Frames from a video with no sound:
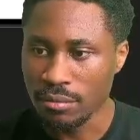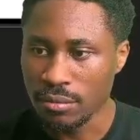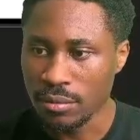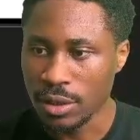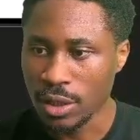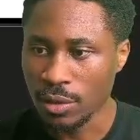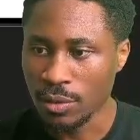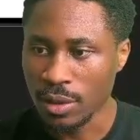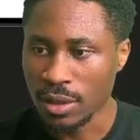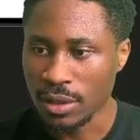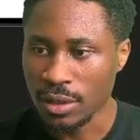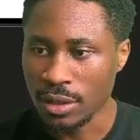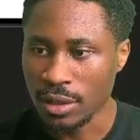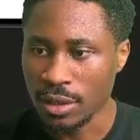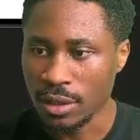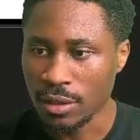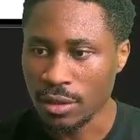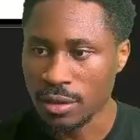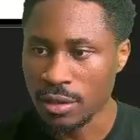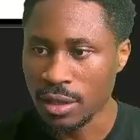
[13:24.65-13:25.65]
So we can
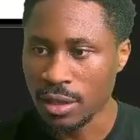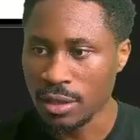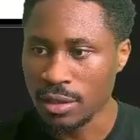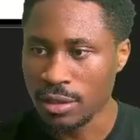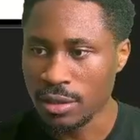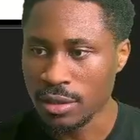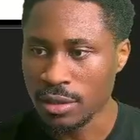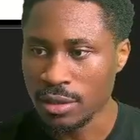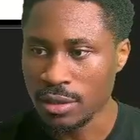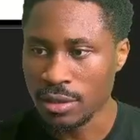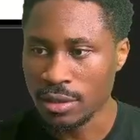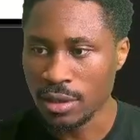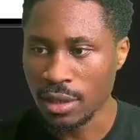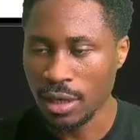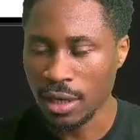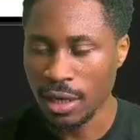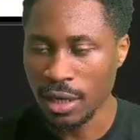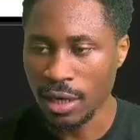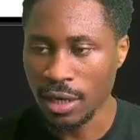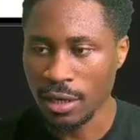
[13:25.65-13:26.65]
click on this
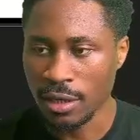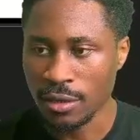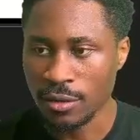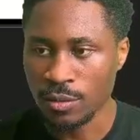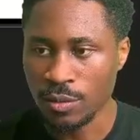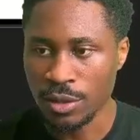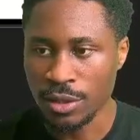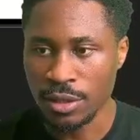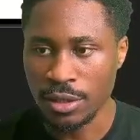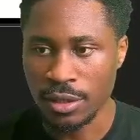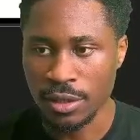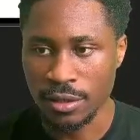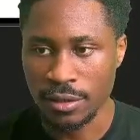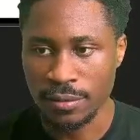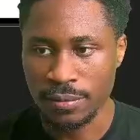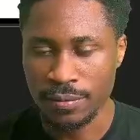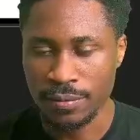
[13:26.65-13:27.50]
and we're good.